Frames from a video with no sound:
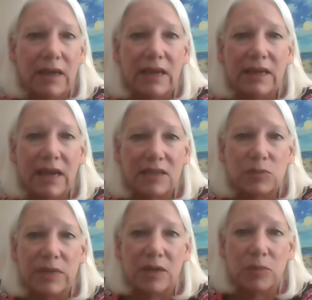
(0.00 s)
It
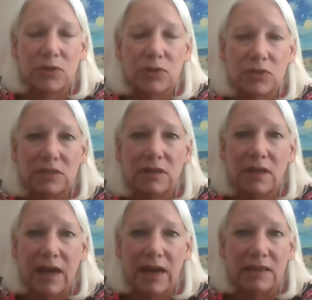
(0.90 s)
has been a
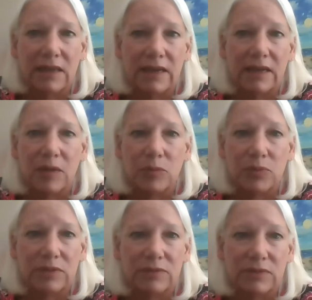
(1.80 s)
personal highlight and
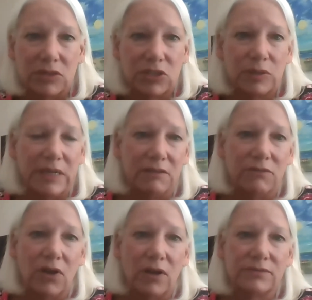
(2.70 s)
privilege to be
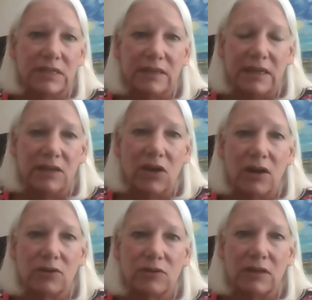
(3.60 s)
involved in the
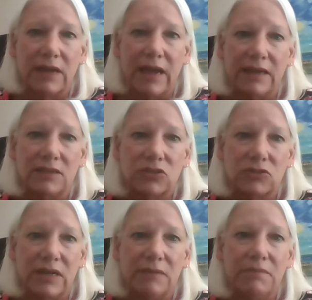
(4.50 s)
inaugural Ag
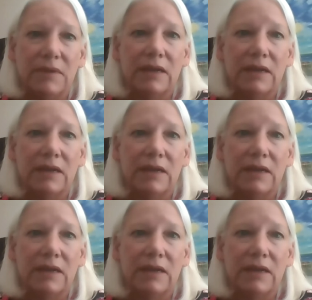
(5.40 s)
Stream.